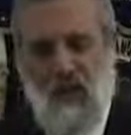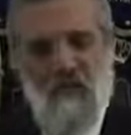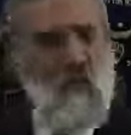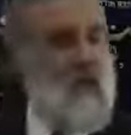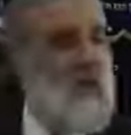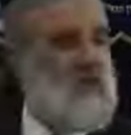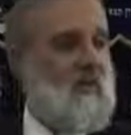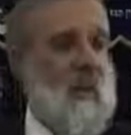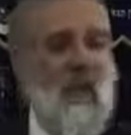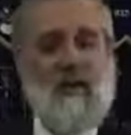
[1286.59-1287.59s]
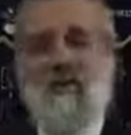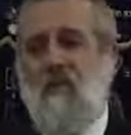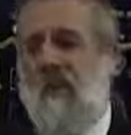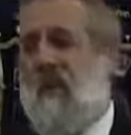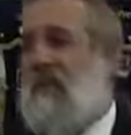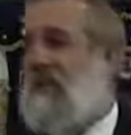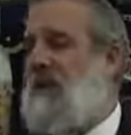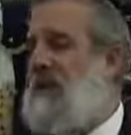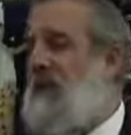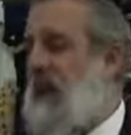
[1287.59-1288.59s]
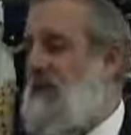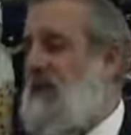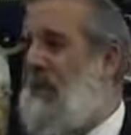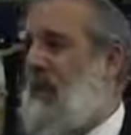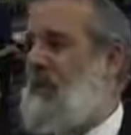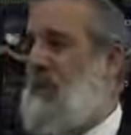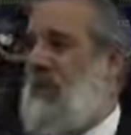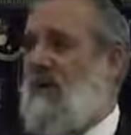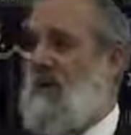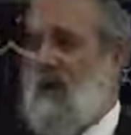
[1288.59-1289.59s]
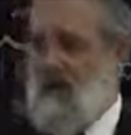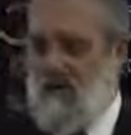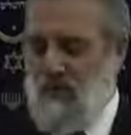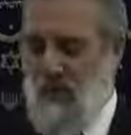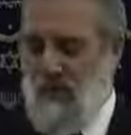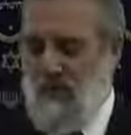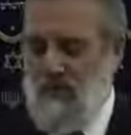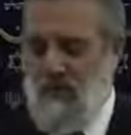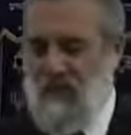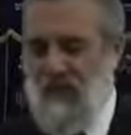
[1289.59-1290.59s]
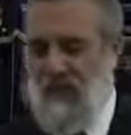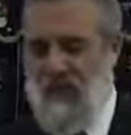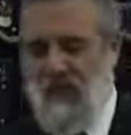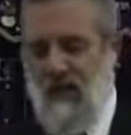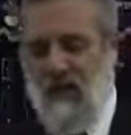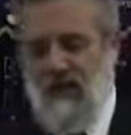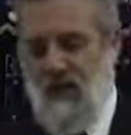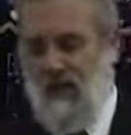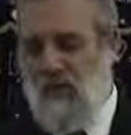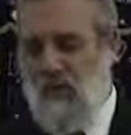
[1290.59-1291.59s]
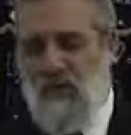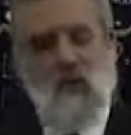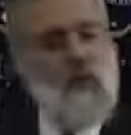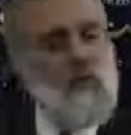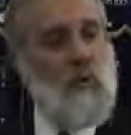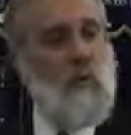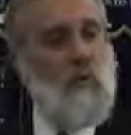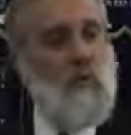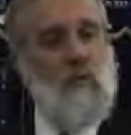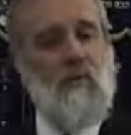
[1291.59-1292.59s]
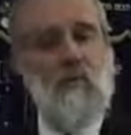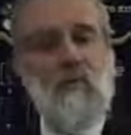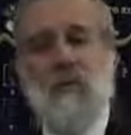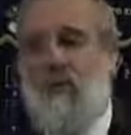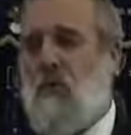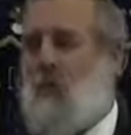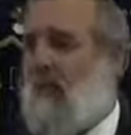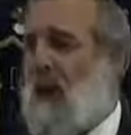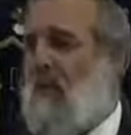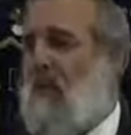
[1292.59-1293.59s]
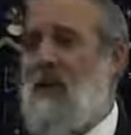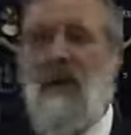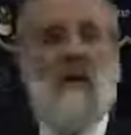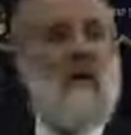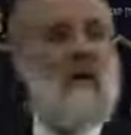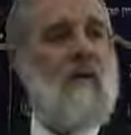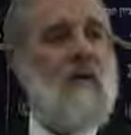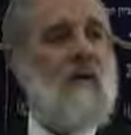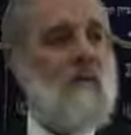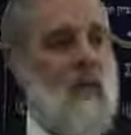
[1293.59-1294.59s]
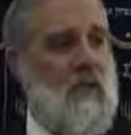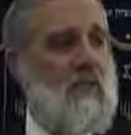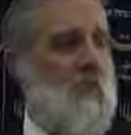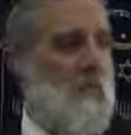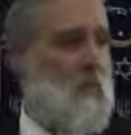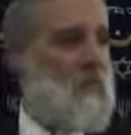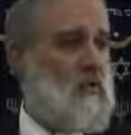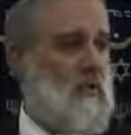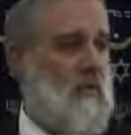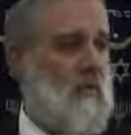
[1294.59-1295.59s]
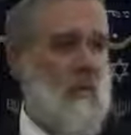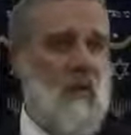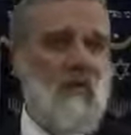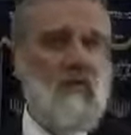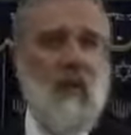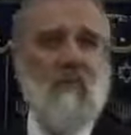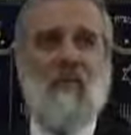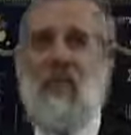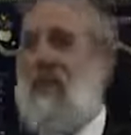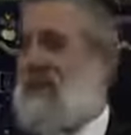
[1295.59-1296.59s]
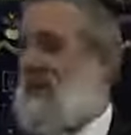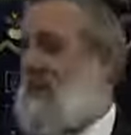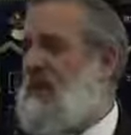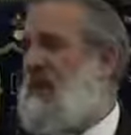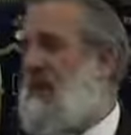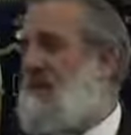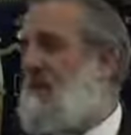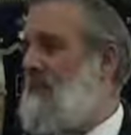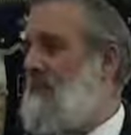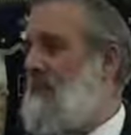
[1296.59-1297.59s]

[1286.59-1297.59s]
And because of that, because he does not empathize with other people's troubles, he is also closer to becoming a vengeful person. If he ever gets upset,